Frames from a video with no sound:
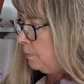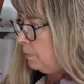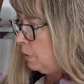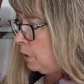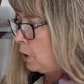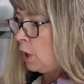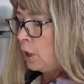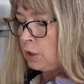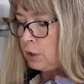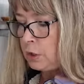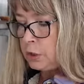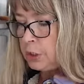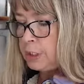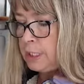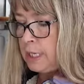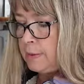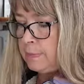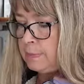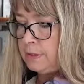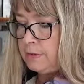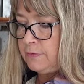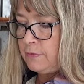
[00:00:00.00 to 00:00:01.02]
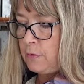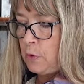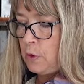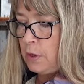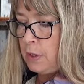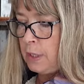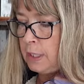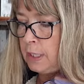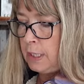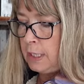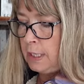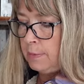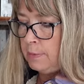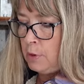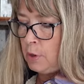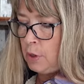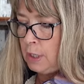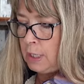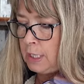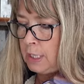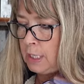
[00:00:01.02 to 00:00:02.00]
longer stems for the cutting
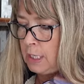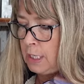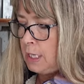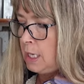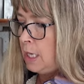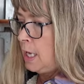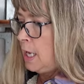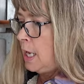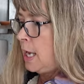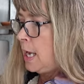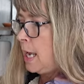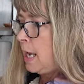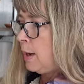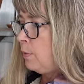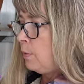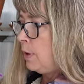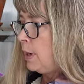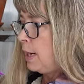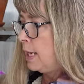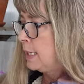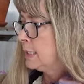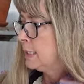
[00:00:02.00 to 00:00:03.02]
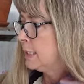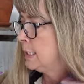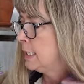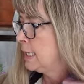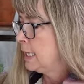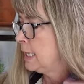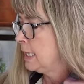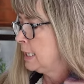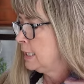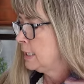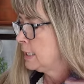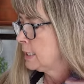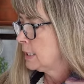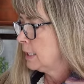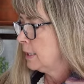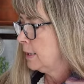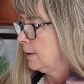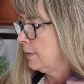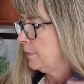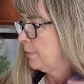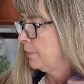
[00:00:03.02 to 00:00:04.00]
market. Whereas these,
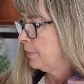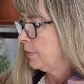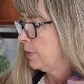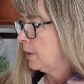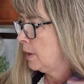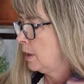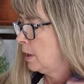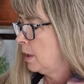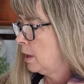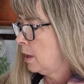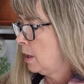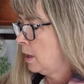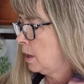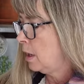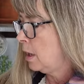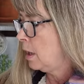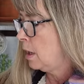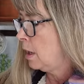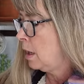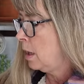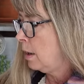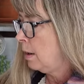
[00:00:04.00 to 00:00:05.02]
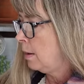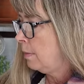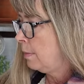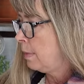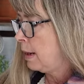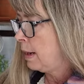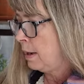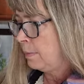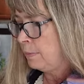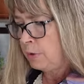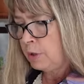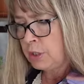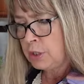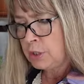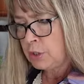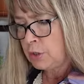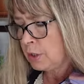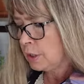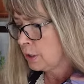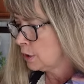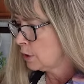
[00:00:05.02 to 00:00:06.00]
and I'm pretty
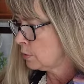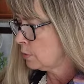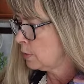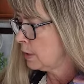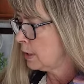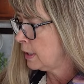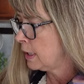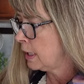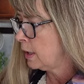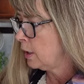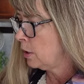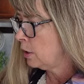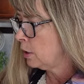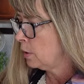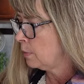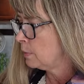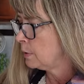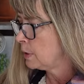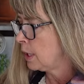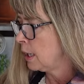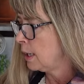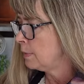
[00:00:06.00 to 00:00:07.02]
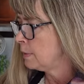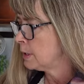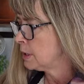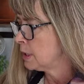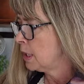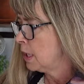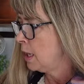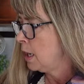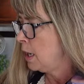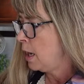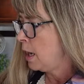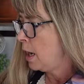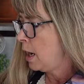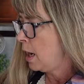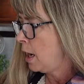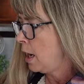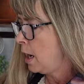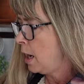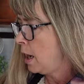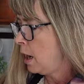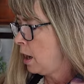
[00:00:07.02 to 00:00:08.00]
sure this is one of the heirloom types,
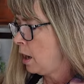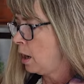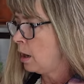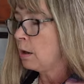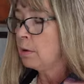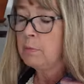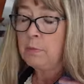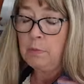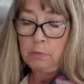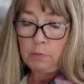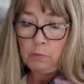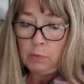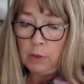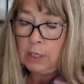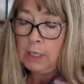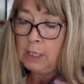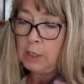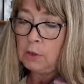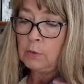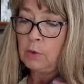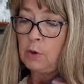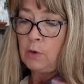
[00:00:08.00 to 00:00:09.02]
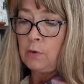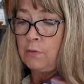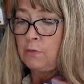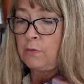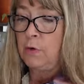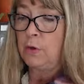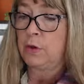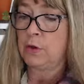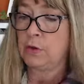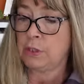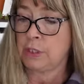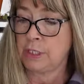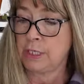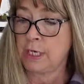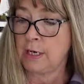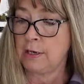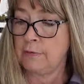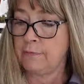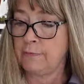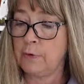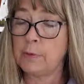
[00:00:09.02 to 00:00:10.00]
are really grown for their
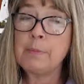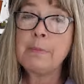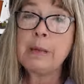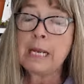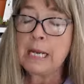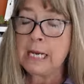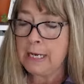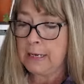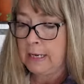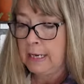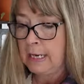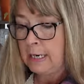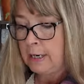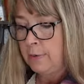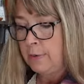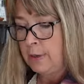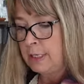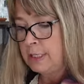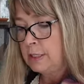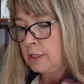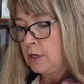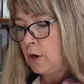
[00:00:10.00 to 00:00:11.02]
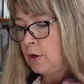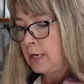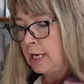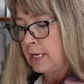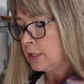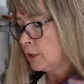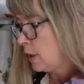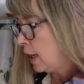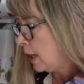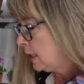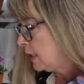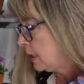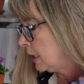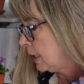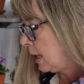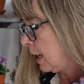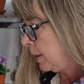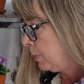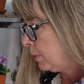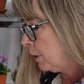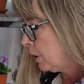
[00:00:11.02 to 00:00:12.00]
scent, for me anyways. Okay, so
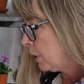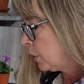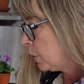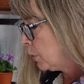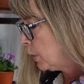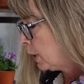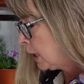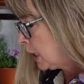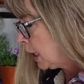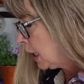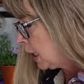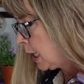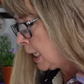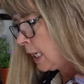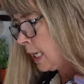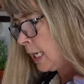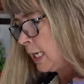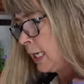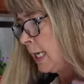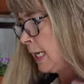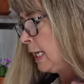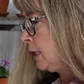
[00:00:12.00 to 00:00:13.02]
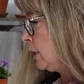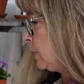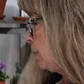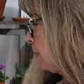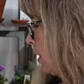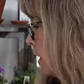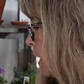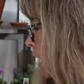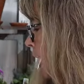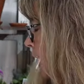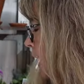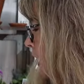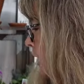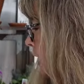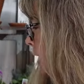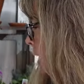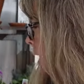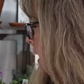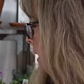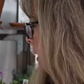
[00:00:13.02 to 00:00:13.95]
I put 3 in each pot,